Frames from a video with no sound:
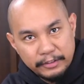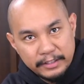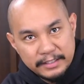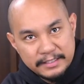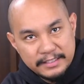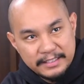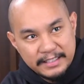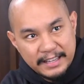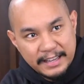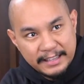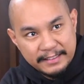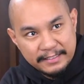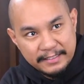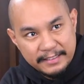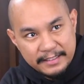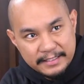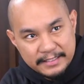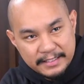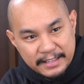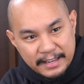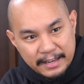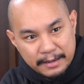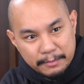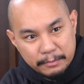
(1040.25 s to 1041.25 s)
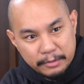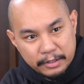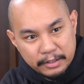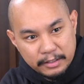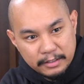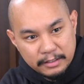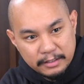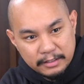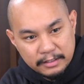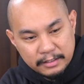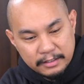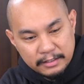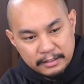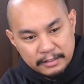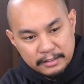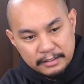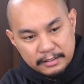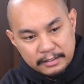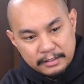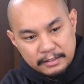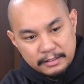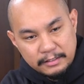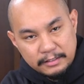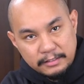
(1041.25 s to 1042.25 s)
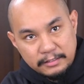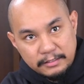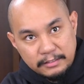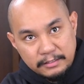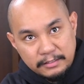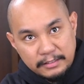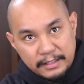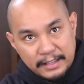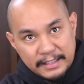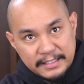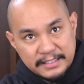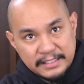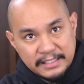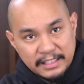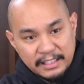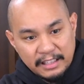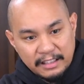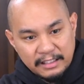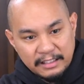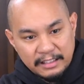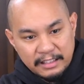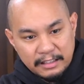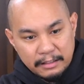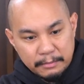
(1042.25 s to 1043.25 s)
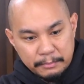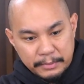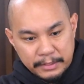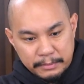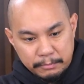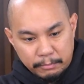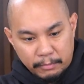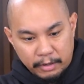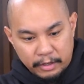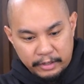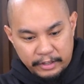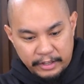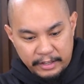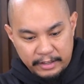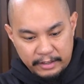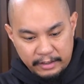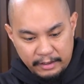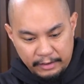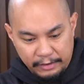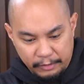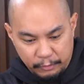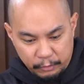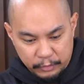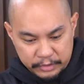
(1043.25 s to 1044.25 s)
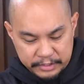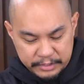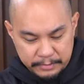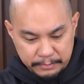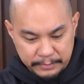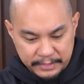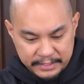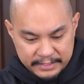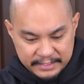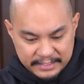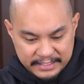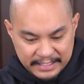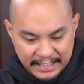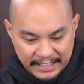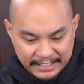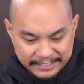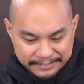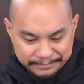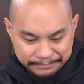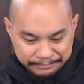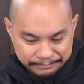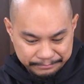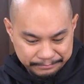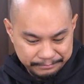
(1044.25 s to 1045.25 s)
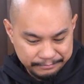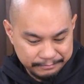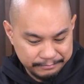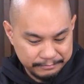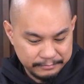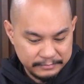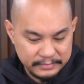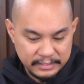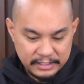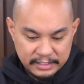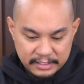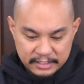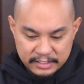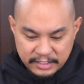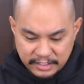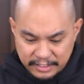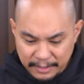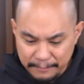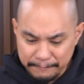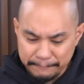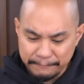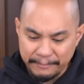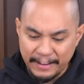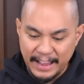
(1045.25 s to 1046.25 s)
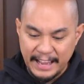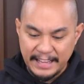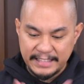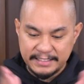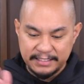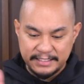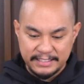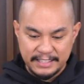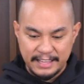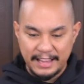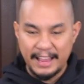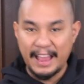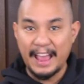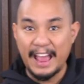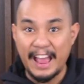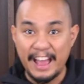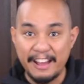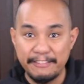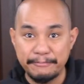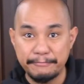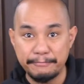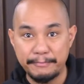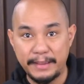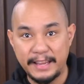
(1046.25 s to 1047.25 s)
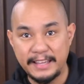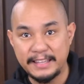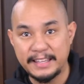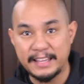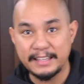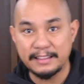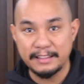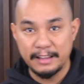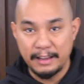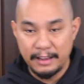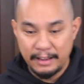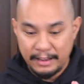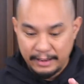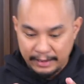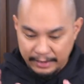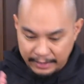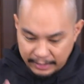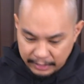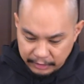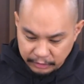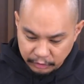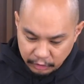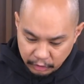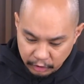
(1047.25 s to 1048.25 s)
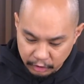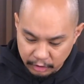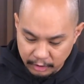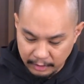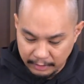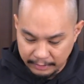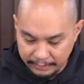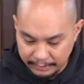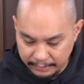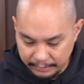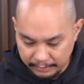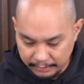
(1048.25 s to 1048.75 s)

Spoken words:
don't know if you can see that in this camera. It's still a little bit murky, which means that some fines have made it into